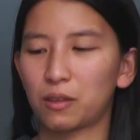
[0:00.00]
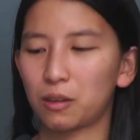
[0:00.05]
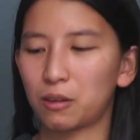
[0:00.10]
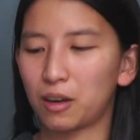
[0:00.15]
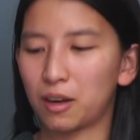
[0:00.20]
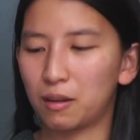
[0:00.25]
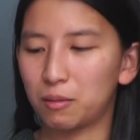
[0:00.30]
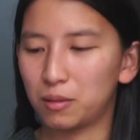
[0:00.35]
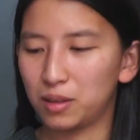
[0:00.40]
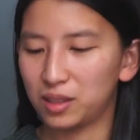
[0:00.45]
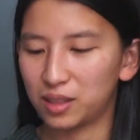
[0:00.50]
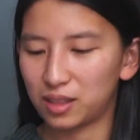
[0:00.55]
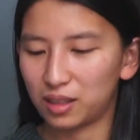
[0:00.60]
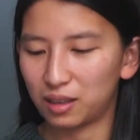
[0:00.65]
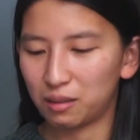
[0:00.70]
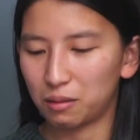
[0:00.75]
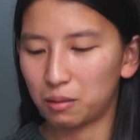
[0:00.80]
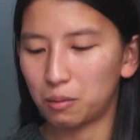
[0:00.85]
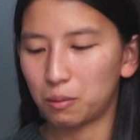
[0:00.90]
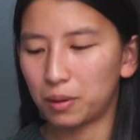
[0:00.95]
they're not ones that
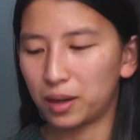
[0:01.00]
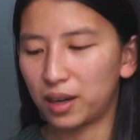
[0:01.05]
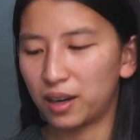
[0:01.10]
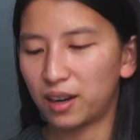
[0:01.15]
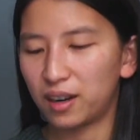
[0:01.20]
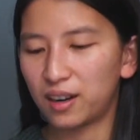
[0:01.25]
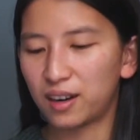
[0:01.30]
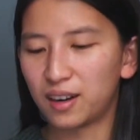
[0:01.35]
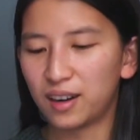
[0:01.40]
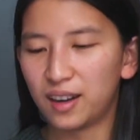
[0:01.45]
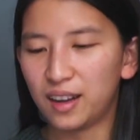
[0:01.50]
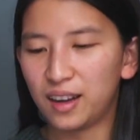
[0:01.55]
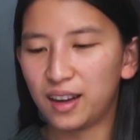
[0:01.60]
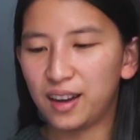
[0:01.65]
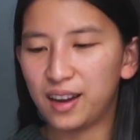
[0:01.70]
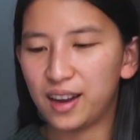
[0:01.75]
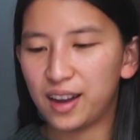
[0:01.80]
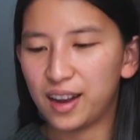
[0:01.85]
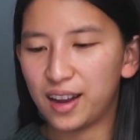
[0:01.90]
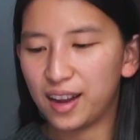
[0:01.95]
I would wear.
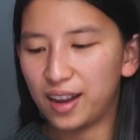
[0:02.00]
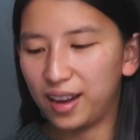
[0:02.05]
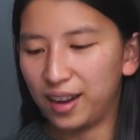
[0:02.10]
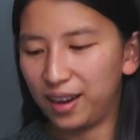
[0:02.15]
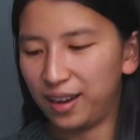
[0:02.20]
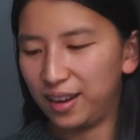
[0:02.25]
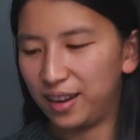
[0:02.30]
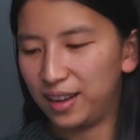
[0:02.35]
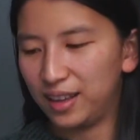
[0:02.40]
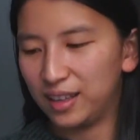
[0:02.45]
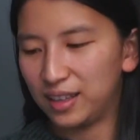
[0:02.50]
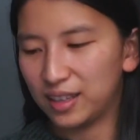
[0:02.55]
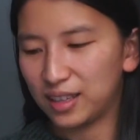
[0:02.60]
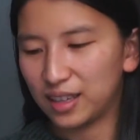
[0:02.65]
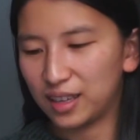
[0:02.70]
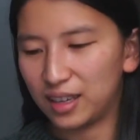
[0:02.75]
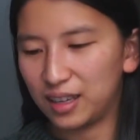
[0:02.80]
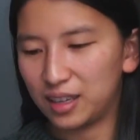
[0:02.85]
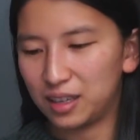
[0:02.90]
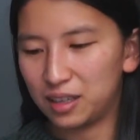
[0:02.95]

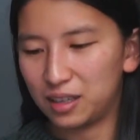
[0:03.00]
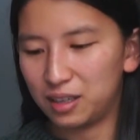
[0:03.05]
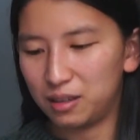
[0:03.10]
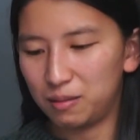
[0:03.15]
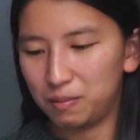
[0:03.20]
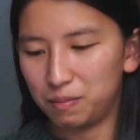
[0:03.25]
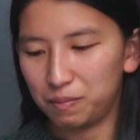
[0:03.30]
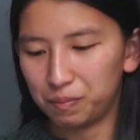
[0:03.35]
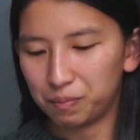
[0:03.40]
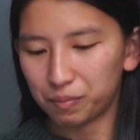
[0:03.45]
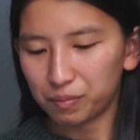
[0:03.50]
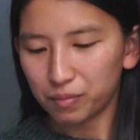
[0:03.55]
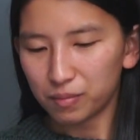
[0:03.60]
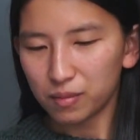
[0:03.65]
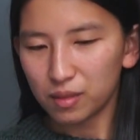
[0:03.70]
And